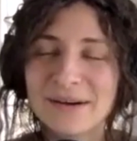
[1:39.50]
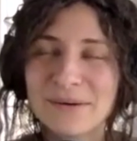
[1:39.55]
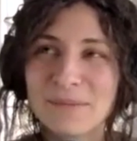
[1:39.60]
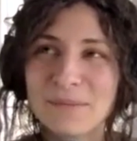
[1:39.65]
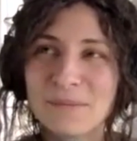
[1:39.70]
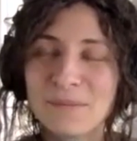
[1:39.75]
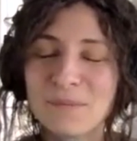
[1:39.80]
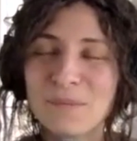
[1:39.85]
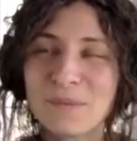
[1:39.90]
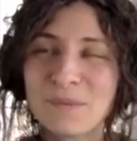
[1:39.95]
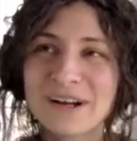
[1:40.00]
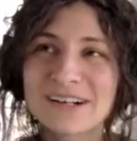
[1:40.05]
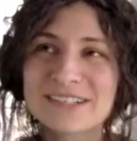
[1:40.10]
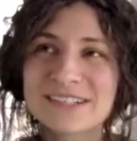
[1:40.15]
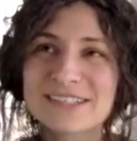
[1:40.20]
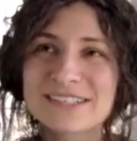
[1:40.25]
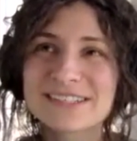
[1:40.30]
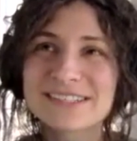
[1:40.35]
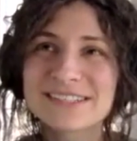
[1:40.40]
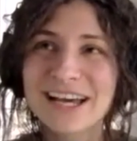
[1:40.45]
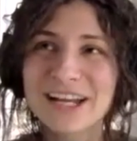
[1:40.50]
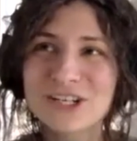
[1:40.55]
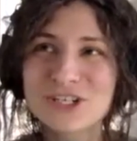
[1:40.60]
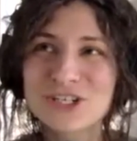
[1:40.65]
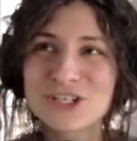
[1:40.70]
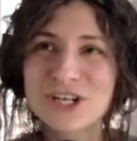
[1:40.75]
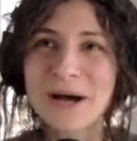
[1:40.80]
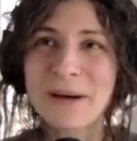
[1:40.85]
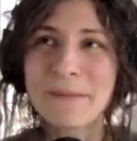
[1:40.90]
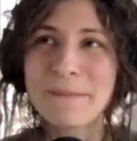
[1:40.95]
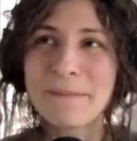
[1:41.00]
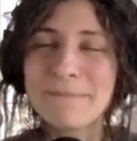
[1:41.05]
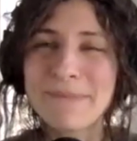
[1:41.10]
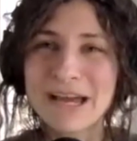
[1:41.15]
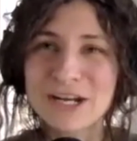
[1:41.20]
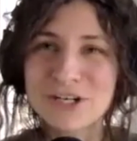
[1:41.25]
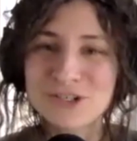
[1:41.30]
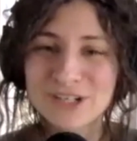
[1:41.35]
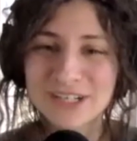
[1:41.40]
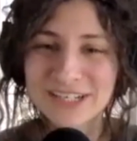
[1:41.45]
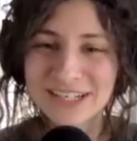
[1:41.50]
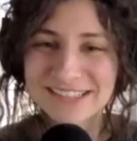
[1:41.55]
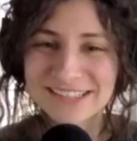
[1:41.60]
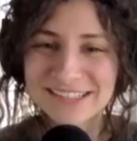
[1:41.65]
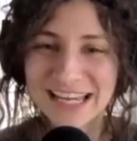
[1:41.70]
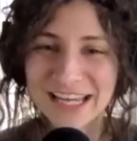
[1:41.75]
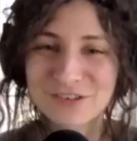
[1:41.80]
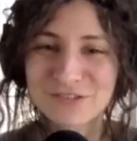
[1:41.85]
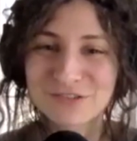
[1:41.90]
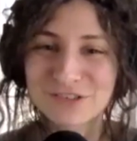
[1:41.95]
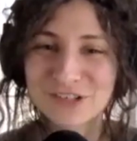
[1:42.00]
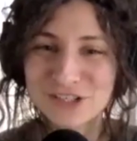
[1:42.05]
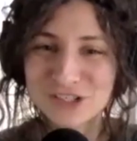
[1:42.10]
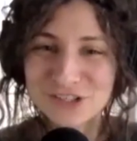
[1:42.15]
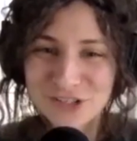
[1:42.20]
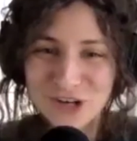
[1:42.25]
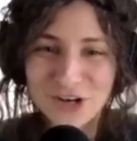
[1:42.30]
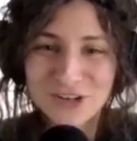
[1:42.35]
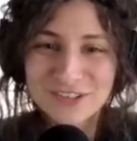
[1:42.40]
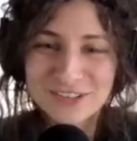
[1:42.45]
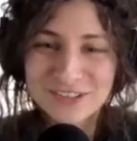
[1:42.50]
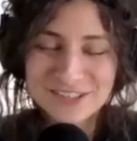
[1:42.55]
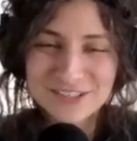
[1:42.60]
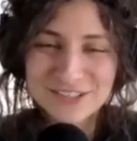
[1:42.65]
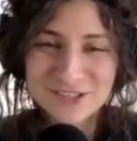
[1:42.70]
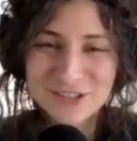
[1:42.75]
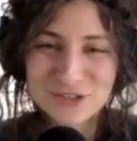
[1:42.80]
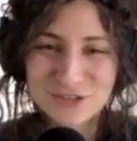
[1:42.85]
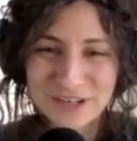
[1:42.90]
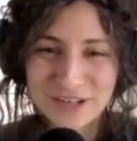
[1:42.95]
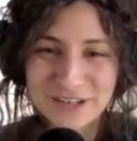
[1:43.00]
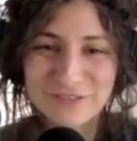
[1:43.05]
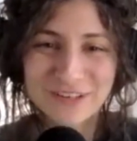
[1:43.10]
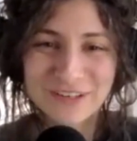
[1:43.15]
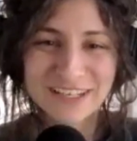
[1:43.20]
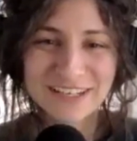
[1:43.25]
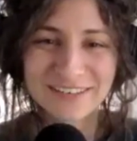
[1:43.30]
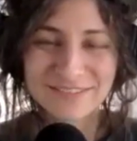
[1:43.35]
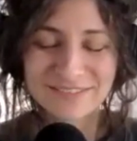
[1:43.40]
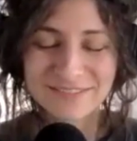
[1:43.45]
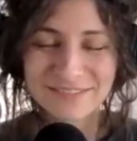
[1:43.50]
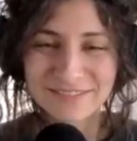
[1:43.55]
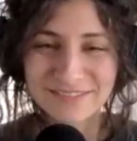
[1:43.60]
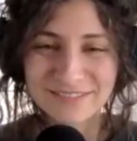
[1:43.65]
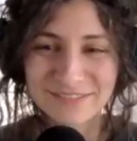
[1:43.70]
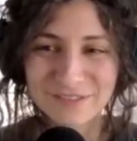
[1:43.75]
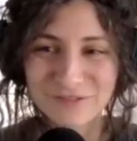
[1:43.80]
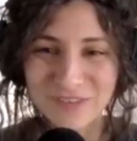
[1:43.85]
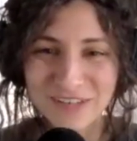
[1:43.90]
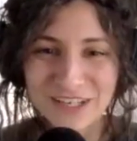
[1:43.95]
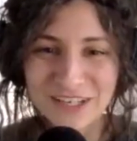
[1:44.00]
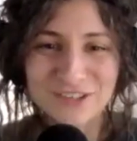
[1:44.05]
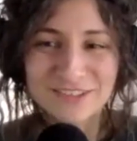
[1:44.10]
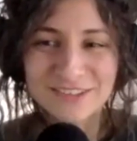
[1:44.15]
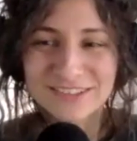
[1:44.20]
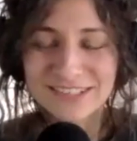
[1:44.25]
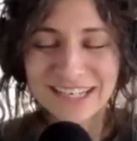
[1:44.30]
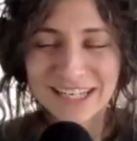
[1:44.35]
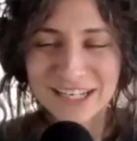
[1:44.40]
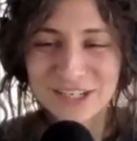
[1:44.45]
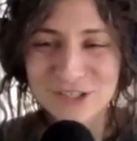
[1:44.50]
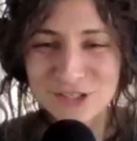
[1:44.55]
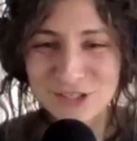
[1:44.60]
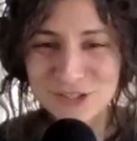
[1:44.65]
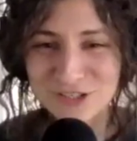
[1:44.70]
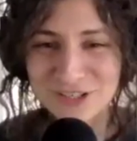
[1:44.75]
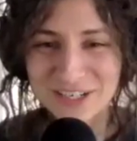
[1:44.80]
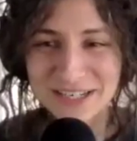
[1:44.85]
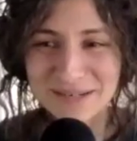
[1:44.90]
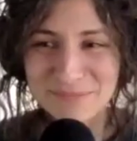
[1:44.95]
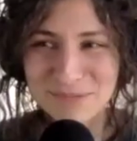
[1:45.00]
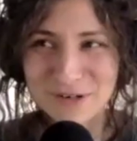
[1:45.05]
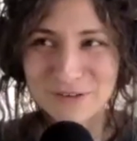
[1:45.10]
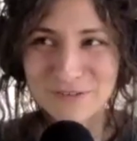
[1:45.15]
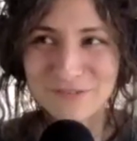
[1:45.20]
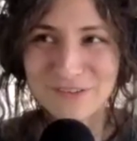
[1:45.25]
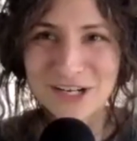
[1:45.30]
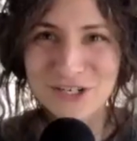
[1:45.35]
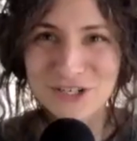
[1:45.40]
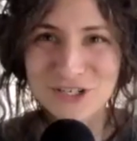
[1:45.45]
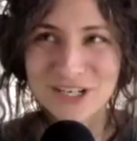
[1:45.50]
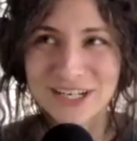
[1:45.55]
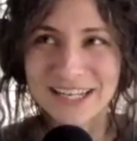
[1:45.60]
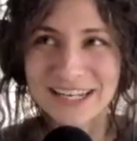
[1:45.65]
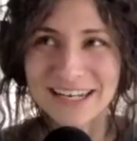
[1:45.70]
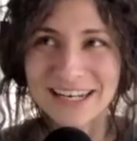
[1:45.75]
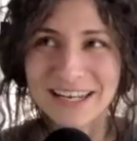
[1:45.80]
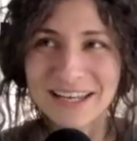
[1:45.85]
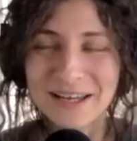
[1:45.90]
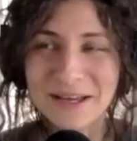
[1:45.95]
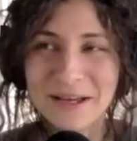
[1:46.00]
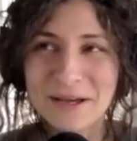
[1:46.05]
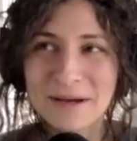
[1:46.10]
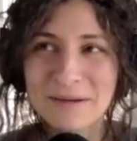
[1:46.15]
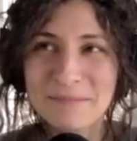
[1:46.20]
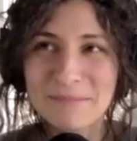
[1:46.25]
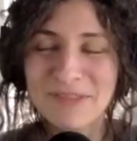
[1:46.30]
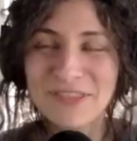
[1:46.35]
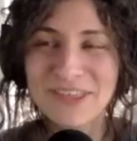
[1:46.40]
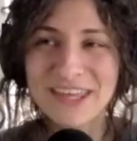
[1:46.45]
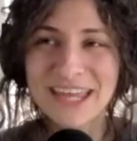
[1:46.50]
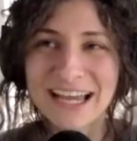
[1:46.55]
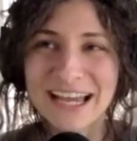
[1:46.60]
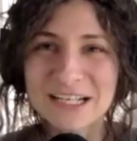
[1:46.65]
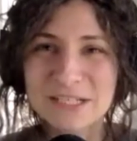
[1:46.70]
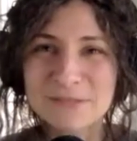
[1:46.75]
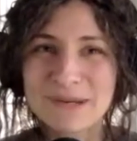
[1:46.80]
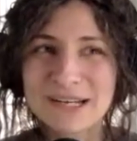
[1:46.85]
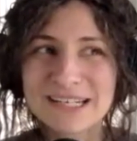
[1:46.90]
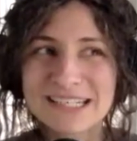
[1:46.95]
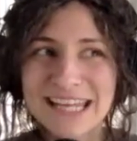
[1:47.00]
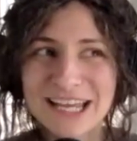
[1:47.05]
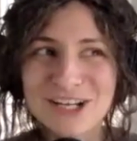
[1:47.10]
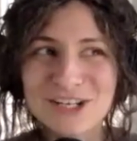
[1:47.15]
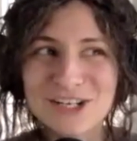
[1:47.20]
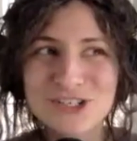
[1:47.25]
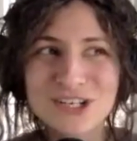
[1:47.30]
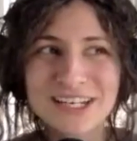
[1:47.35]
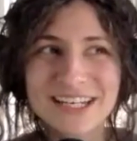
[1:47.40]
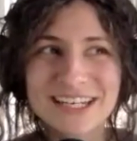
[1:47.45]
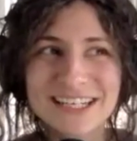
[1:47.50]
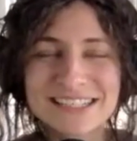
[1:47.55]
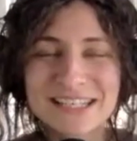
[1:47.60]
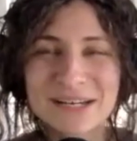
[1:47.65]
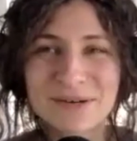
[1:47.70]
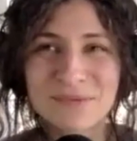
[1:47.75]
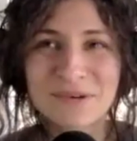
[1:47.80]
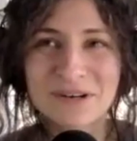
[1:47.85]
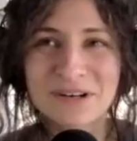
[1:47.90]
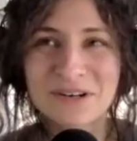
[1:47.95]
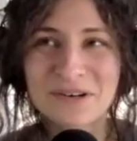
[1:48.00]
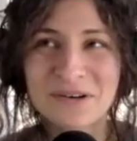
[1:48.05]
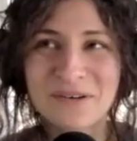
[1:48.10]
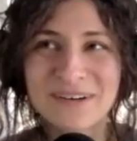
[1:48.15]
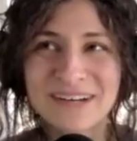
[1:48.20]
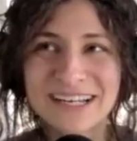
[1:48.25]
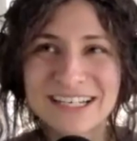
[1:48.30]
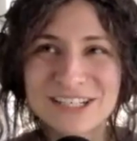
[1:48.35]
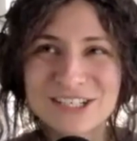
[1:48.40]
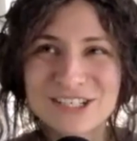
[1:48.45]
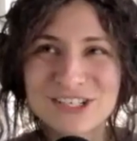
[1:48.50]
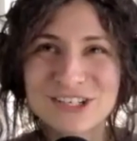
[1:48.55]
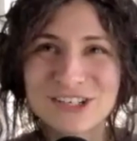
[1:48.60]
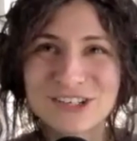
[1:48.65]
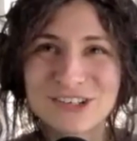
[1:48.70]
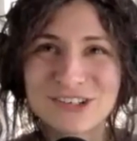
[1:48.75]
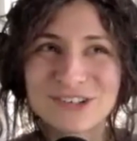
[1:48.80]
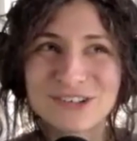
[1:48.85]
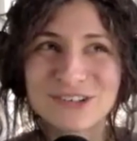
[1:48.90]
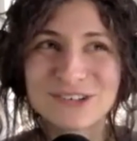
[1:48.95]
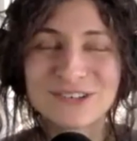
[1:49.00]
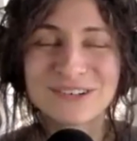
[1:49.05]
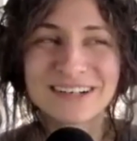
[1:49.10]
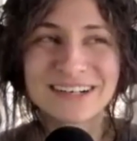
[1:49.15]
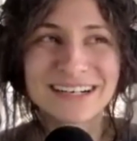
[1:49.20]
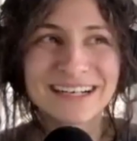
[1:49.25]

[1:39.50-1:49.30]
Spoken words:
We're such a metrics and results driven field and industry and profession, but the expectation is that we're going to